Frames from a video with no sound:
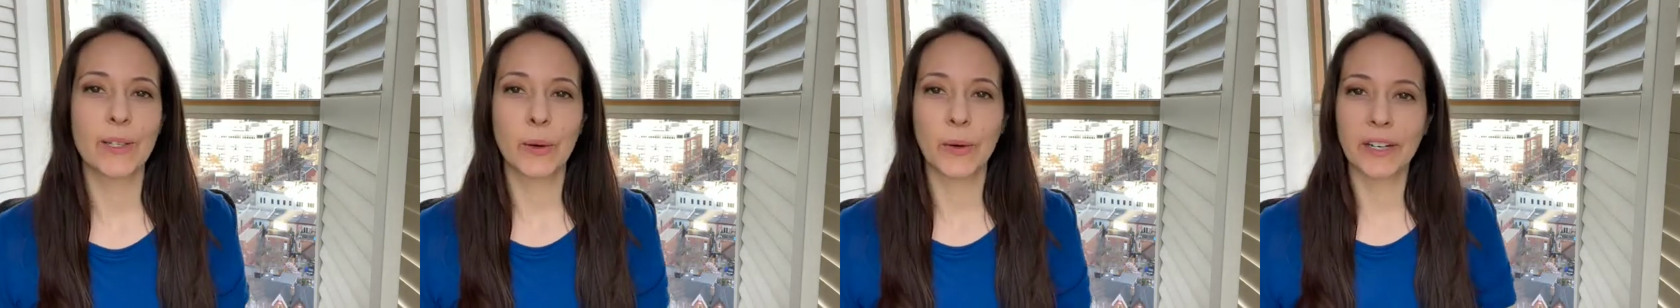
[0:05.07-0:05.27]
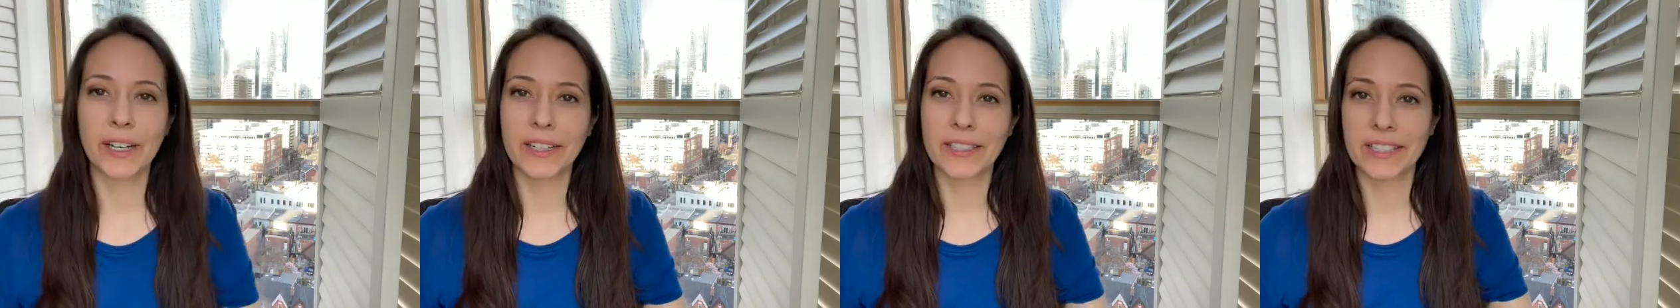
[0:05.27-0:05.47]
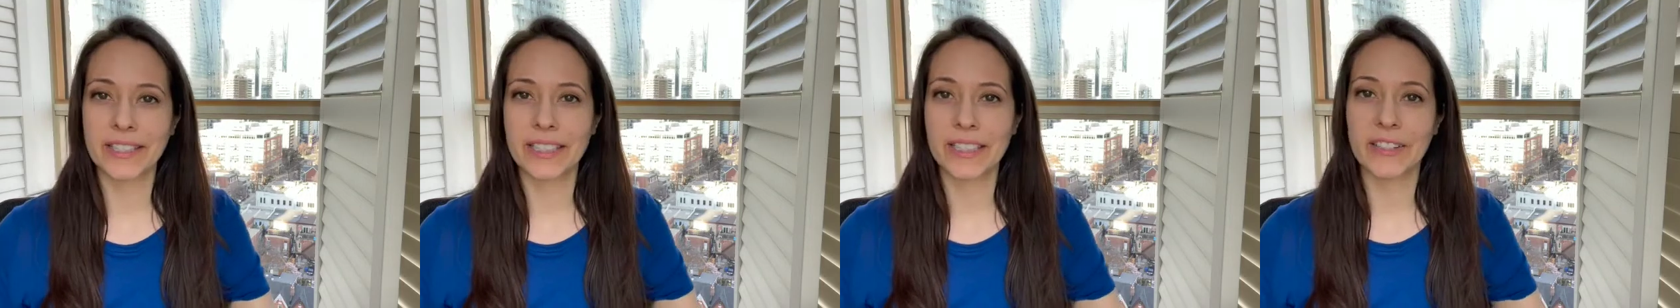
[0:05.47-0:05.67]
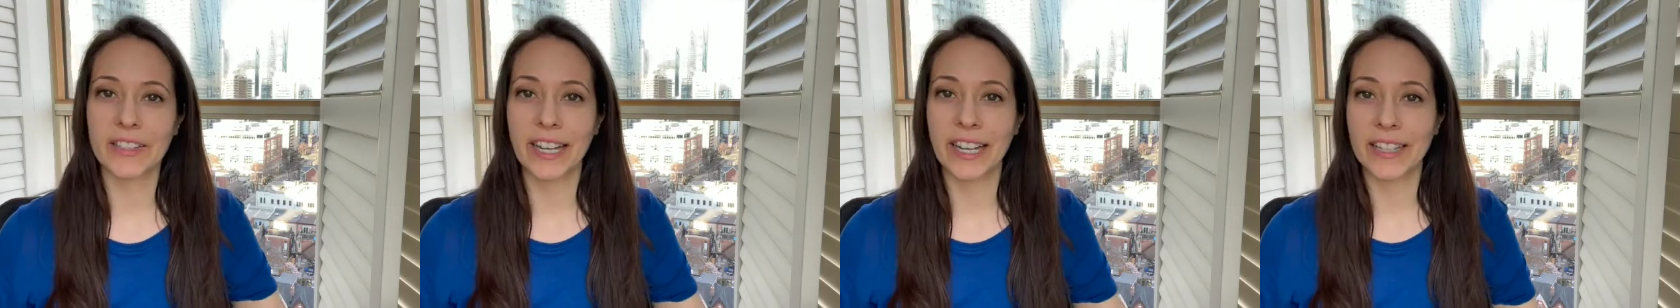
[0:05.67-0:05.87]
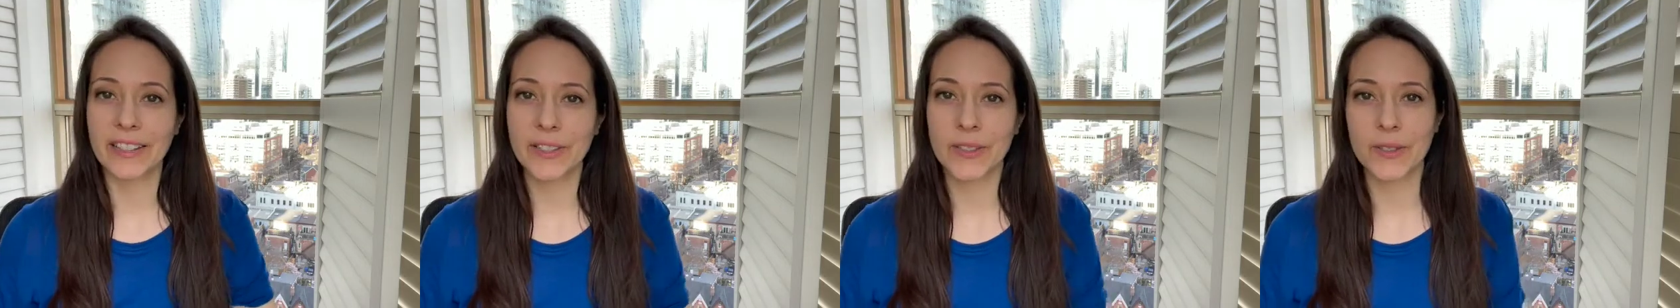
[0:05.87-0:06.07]
no one else is here to
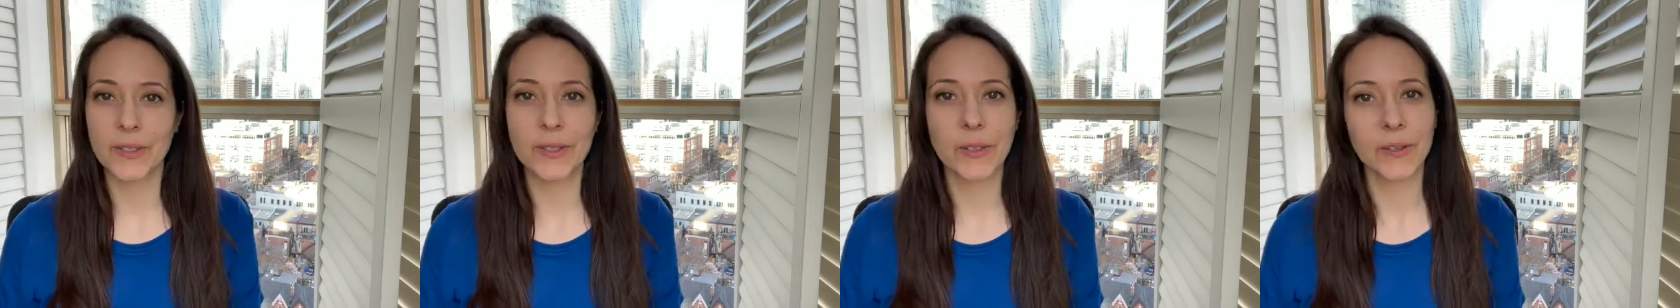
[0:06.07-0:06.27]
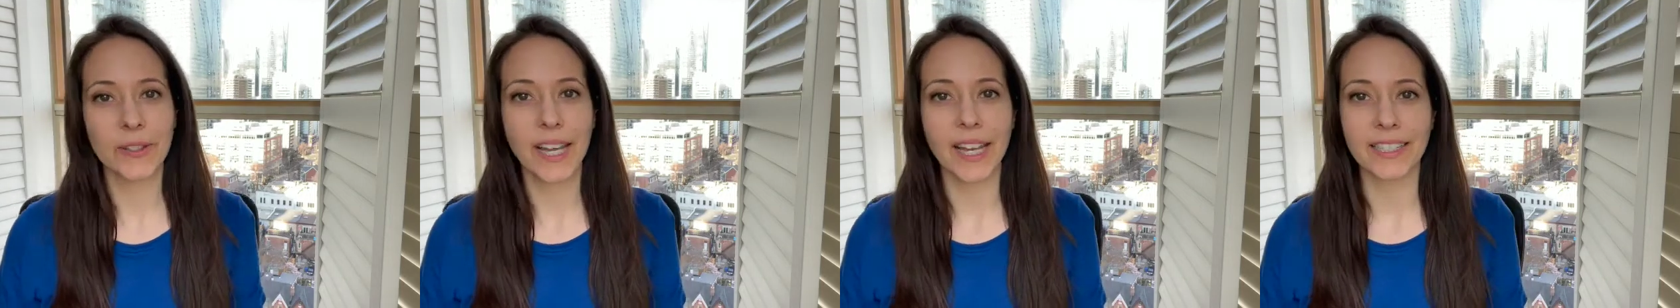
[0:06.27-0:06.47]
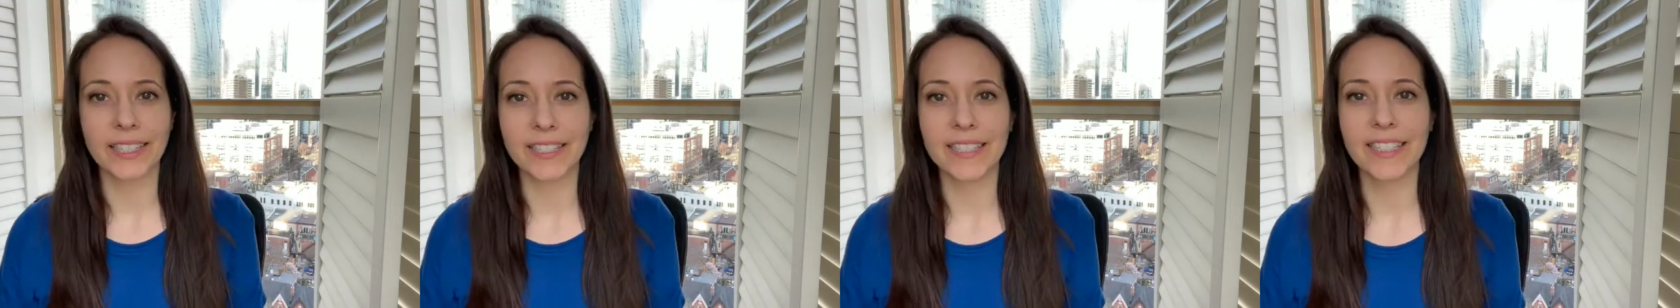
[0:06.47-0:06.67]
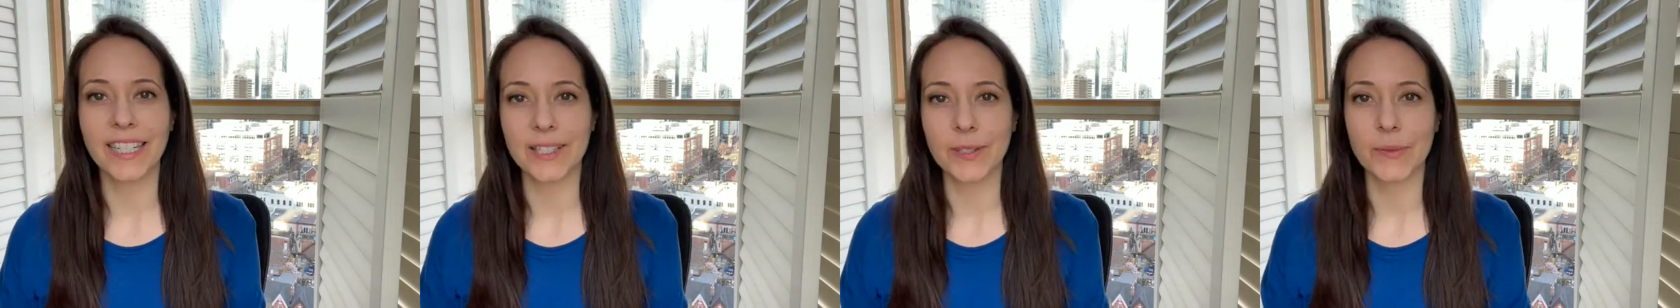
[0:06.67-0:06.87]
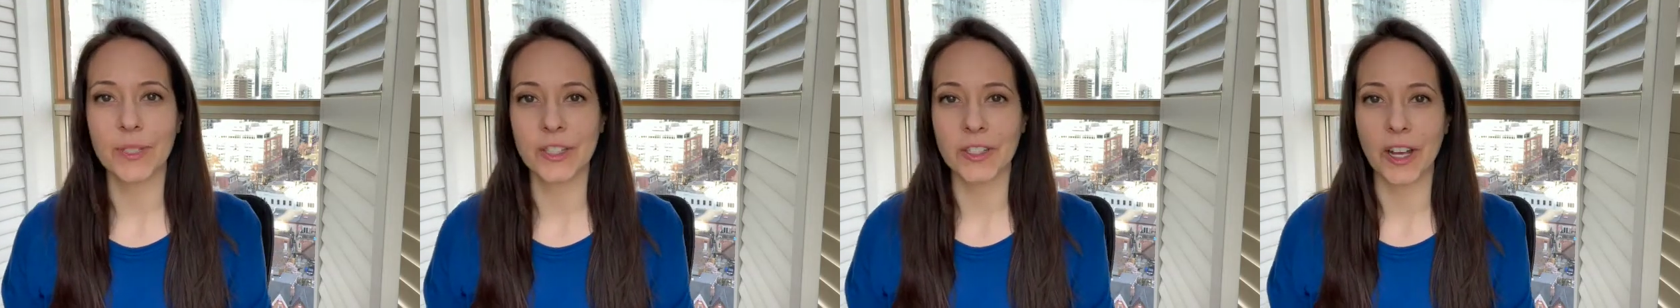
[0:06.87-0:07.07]
answer, so yes,
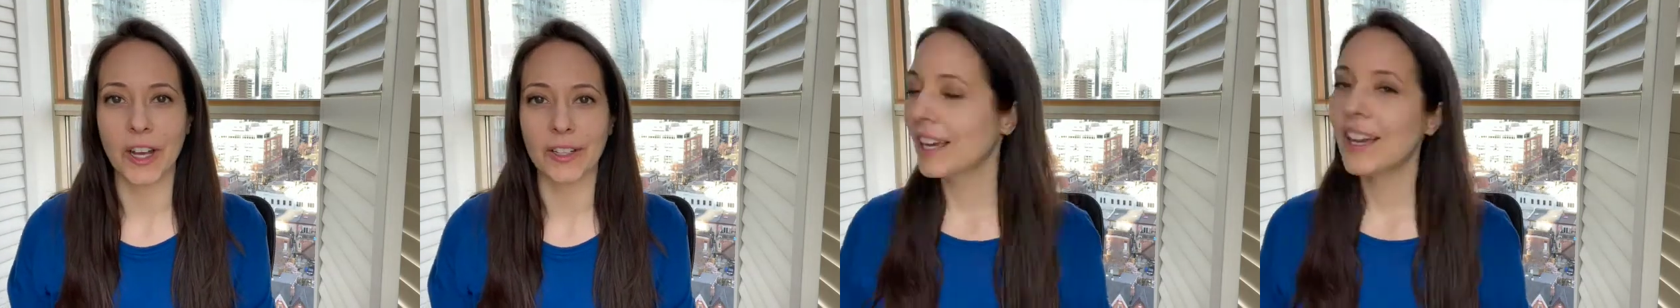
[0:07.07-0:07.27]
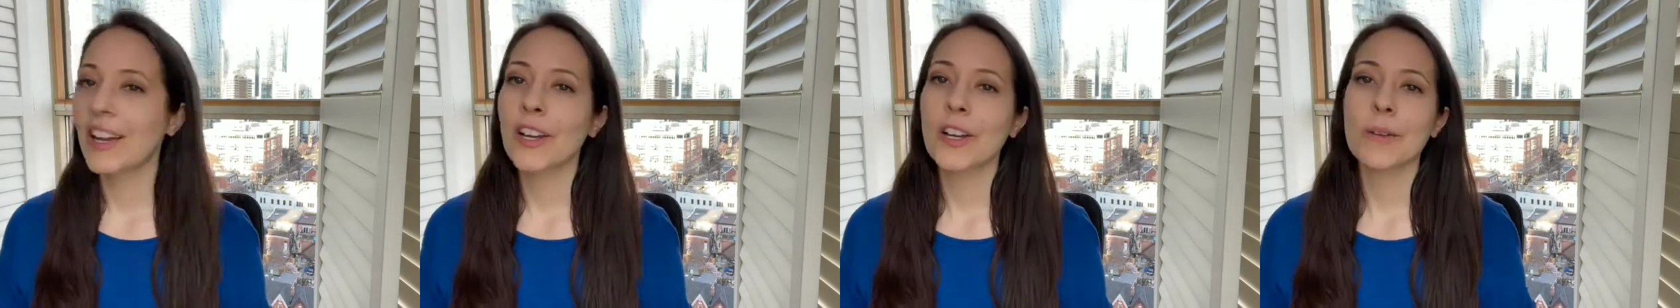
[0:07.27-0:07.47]
yes we shall.